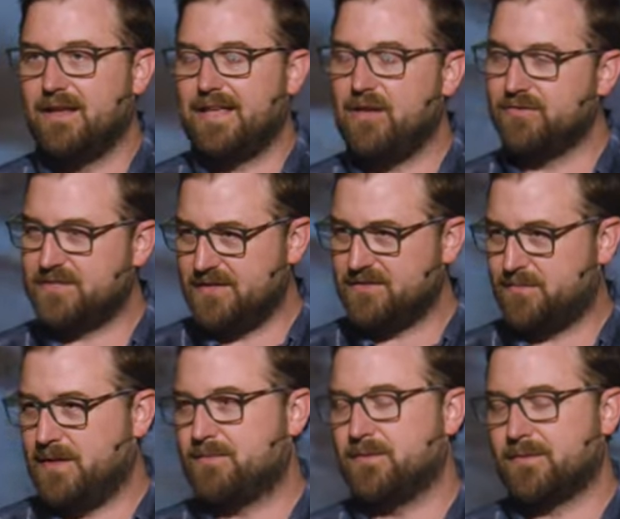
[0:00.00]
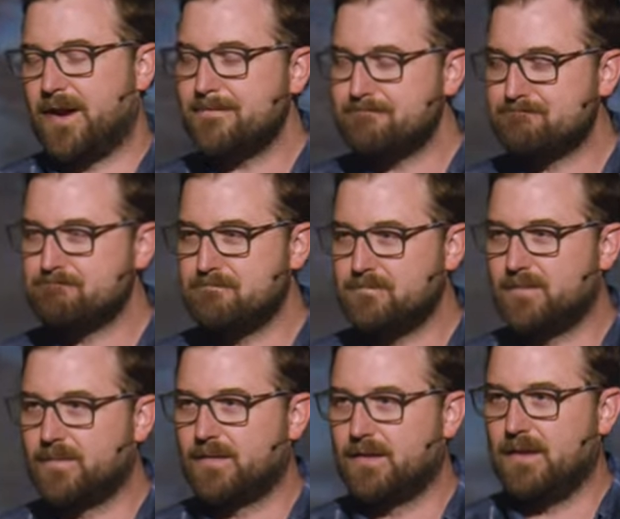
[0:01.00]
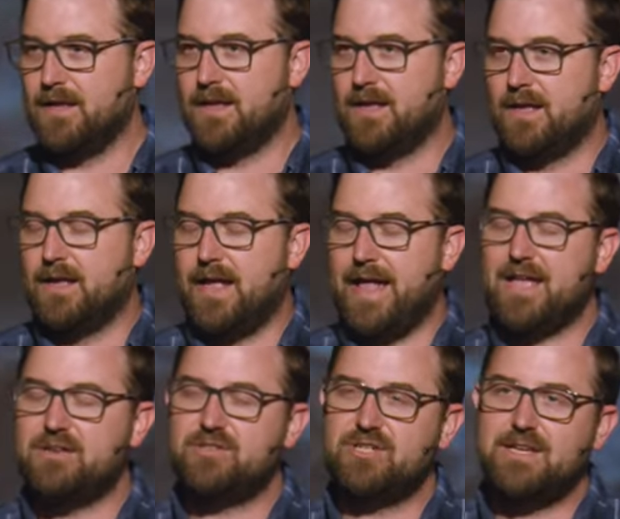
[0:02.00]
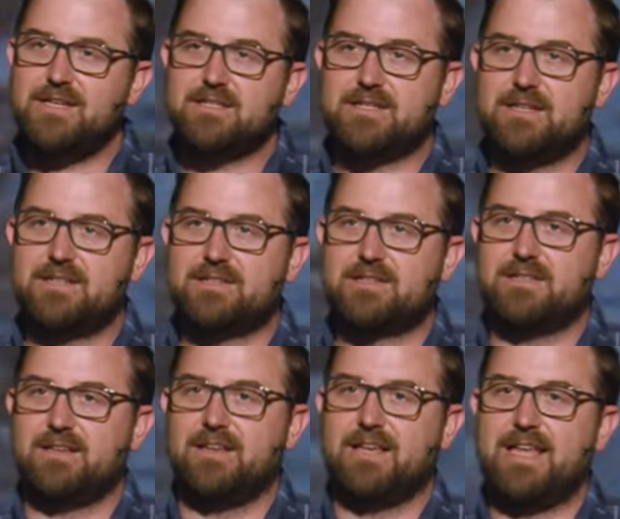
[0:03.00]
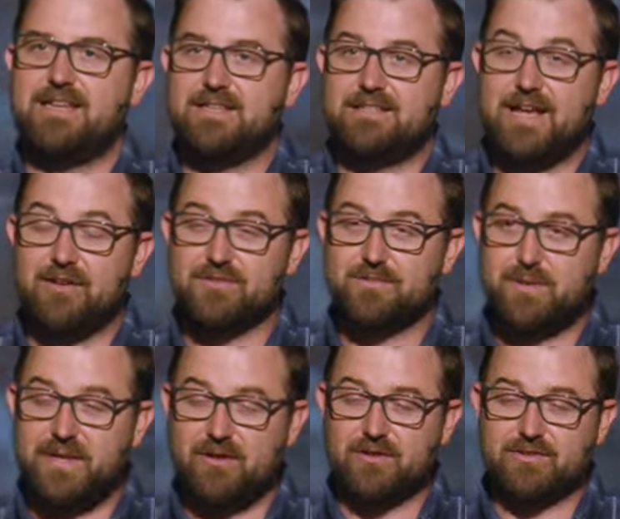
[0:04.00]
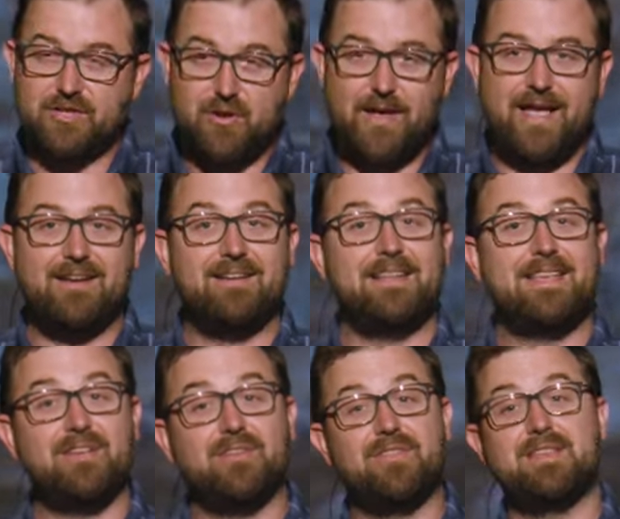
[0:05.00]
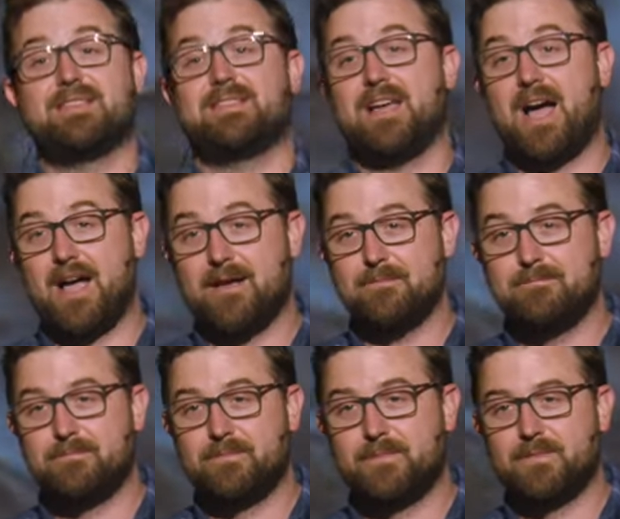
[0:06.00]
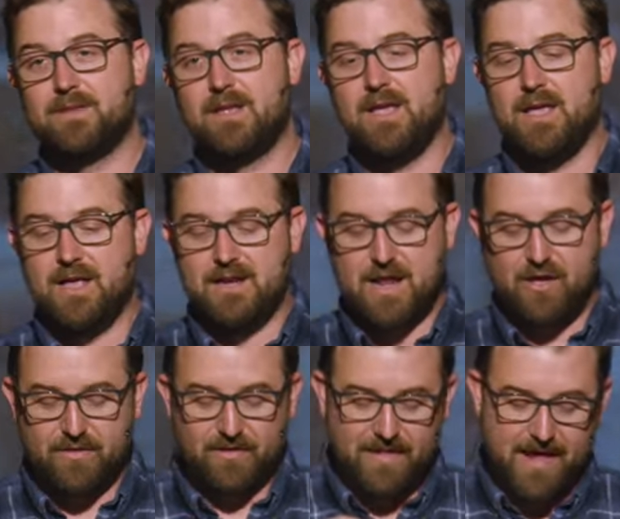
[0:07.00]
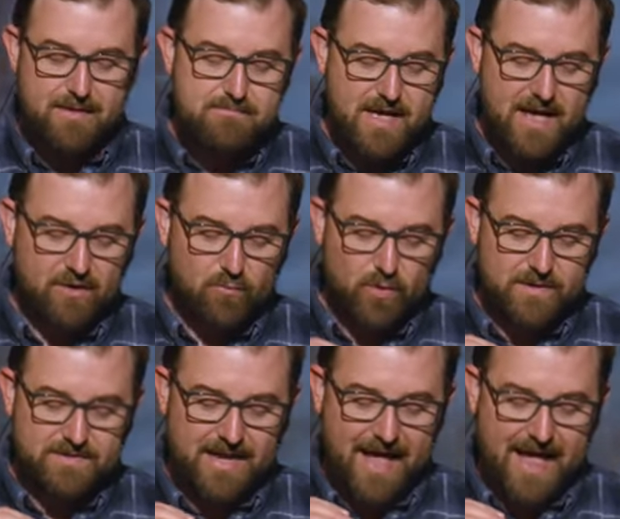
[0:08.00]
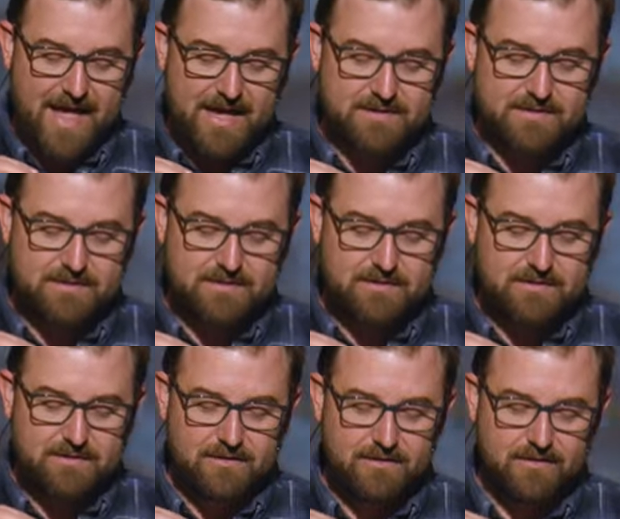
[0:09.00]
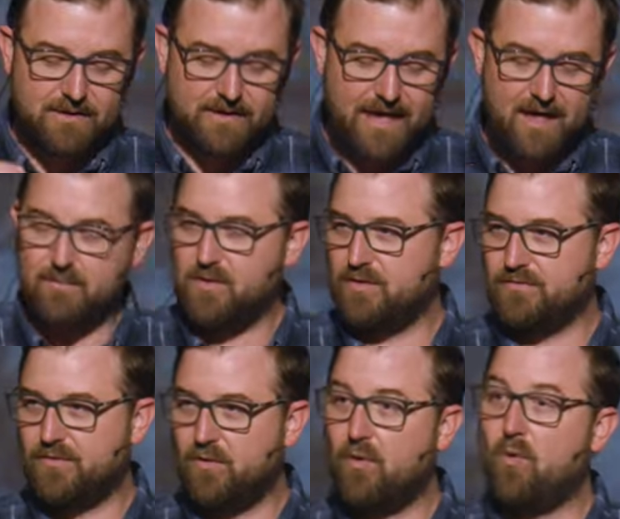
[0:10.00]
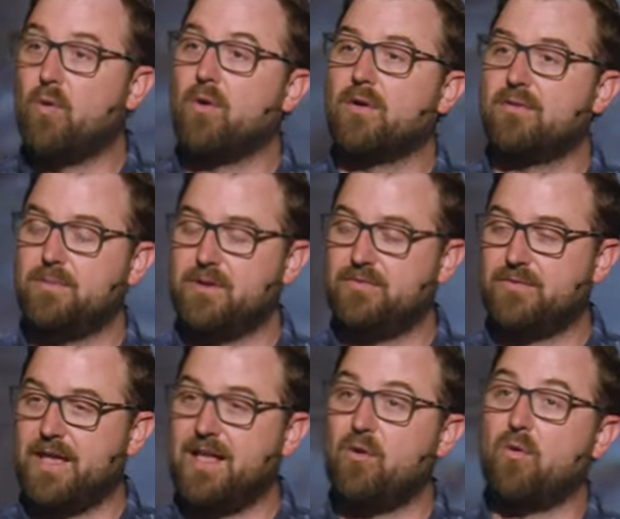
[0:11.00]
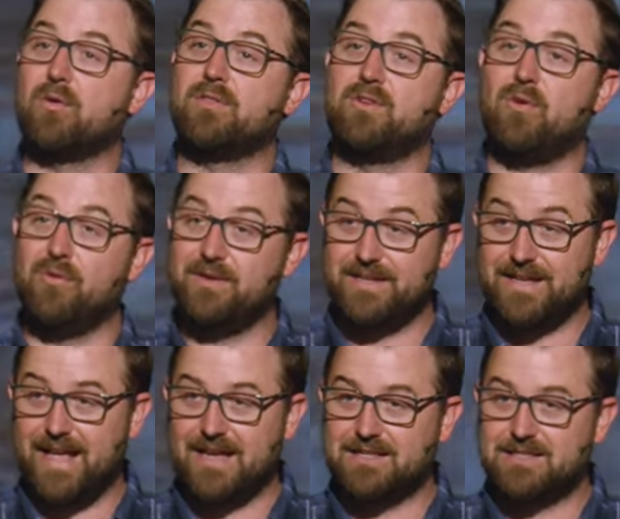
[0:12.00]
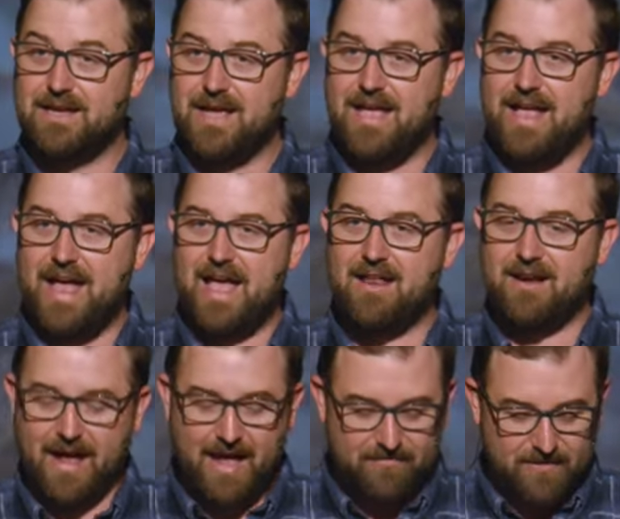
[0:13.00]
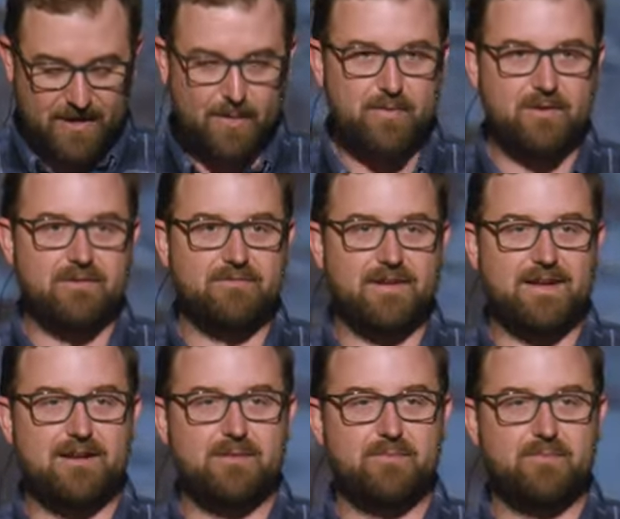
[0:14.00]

healed tons of people, right? And Jesus, he tells Peter to go ahead and heal this guy. Now, the lame man was at the Gate Beautiful or the Beautiful Gate or the Golden Gate. And I have a couple of uh,